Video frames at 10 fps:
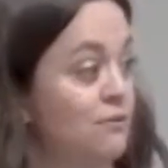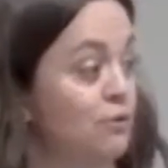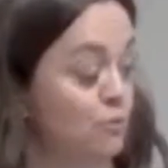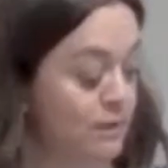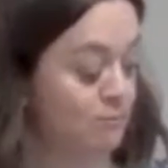of
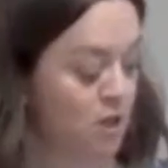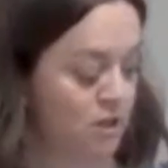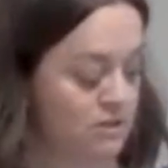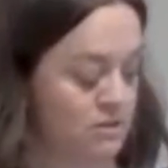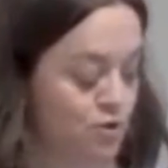three
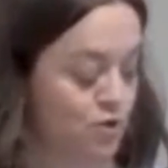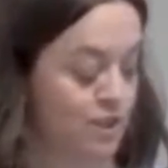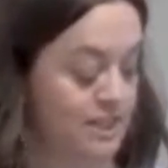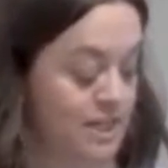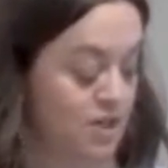parts, the
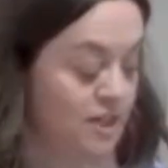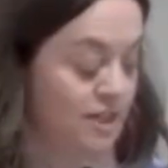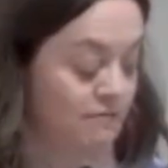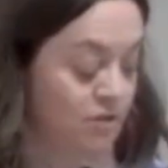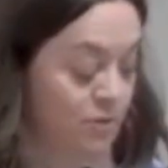
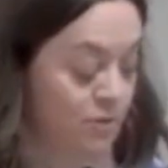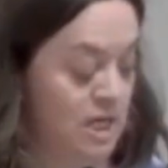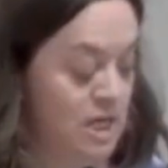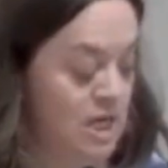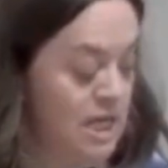Trinitarian view.
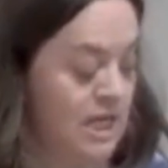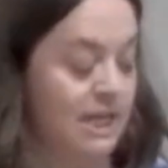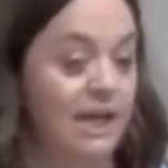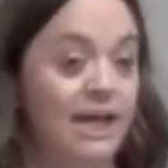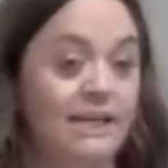
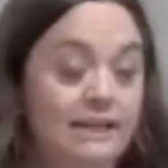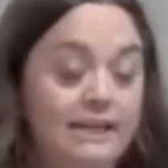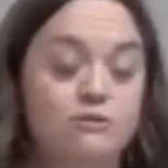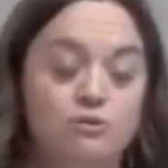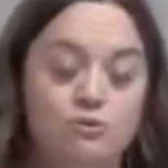And he
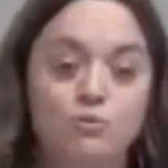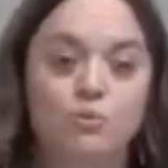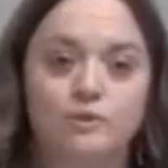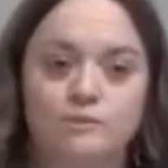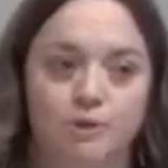too
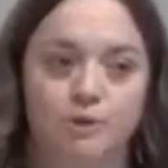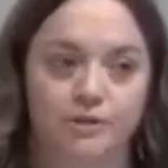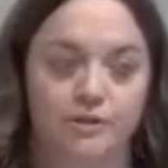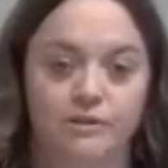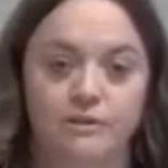was
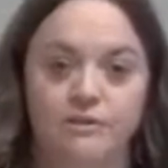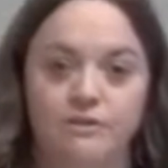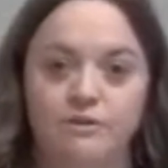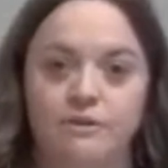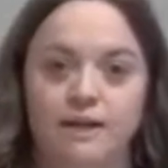burned
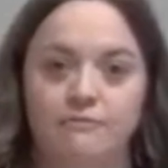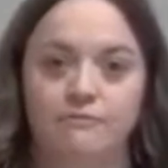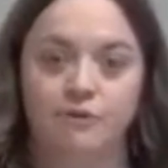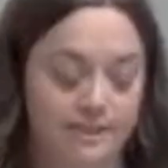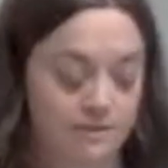
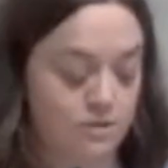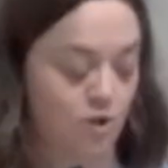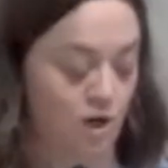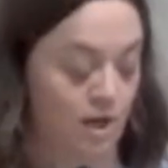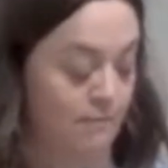for his
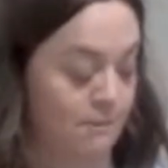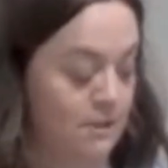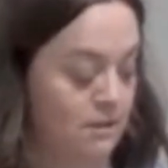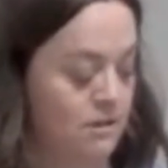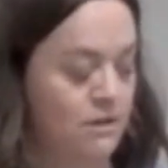crime
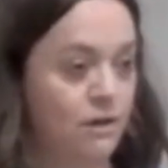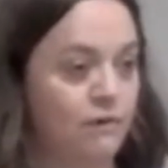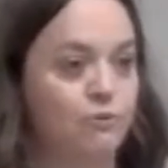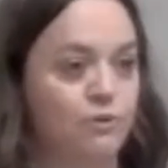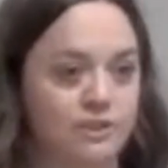
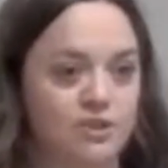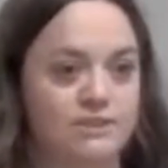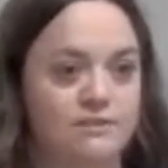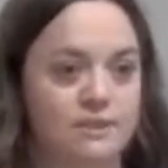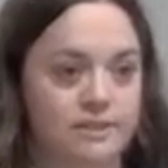of
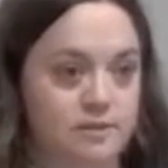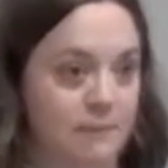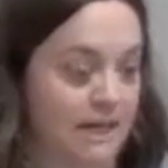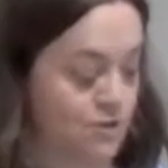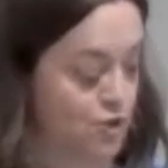religious
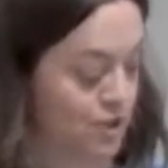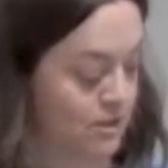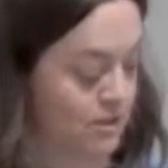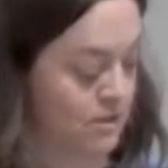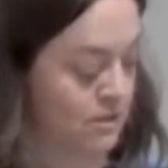
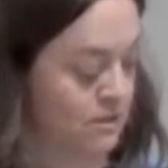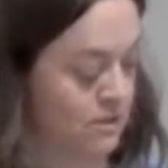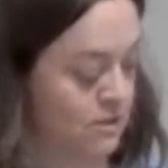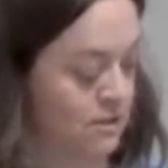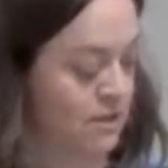expansion.
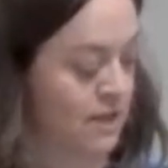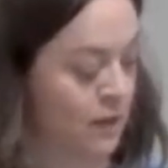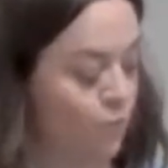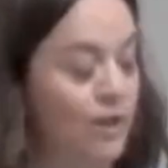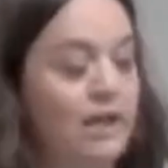
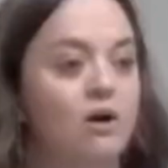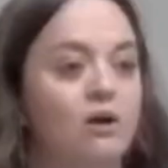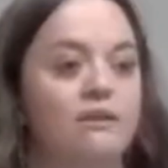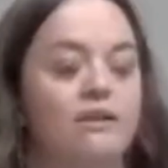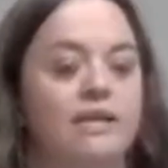And we
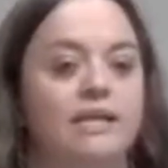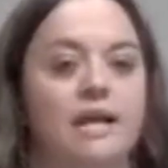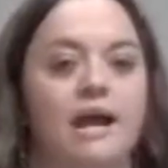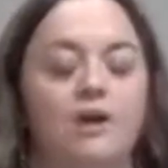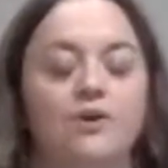are the
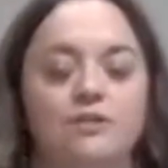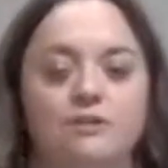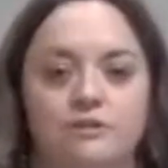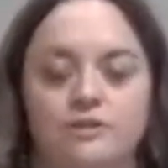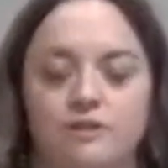
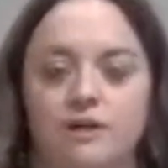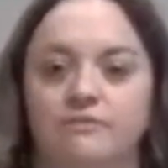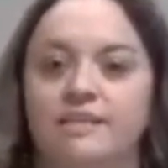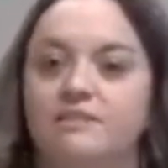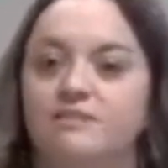inheritors of
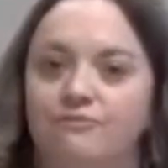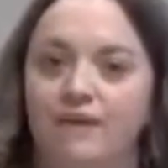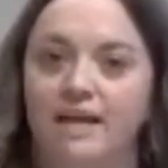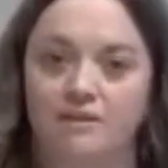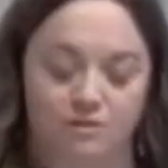his
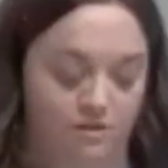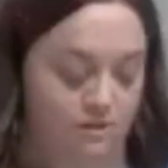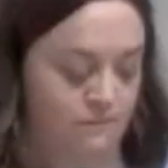faith.